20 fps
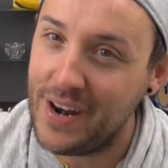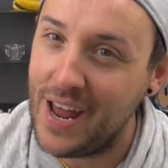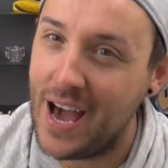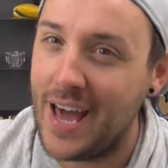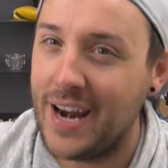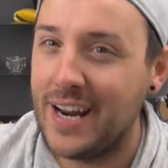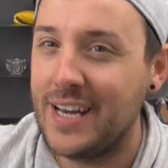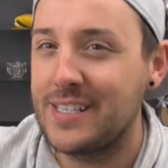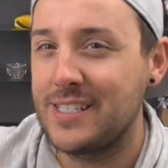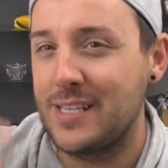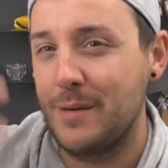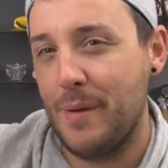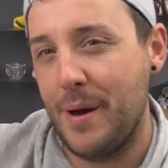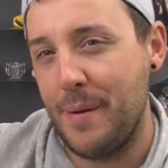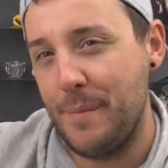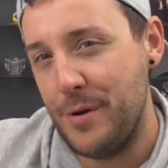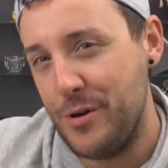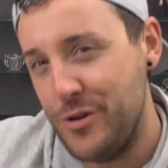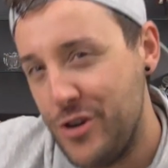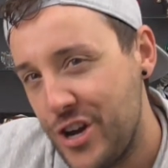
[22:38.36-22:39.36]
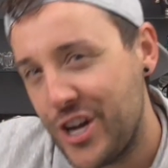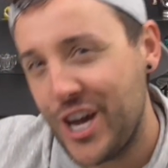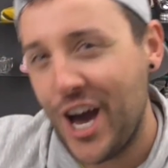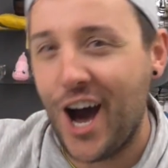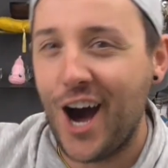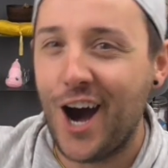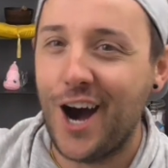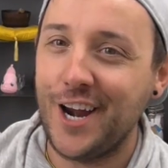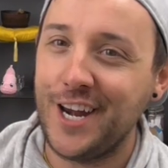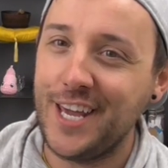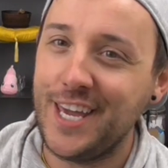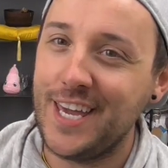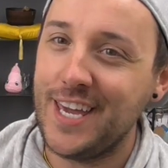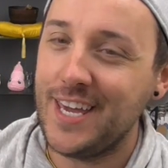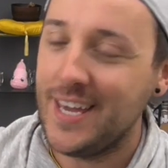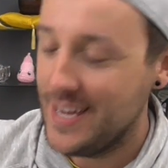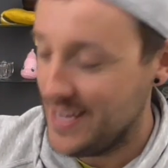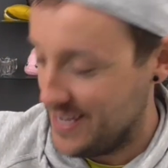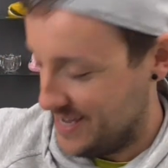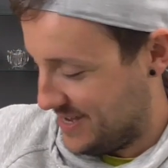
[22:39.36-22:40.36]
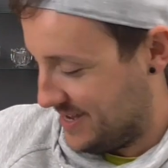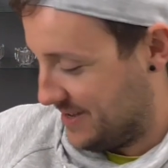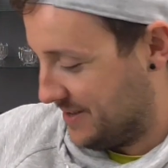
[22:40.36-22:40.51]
banana to my Manuka honey.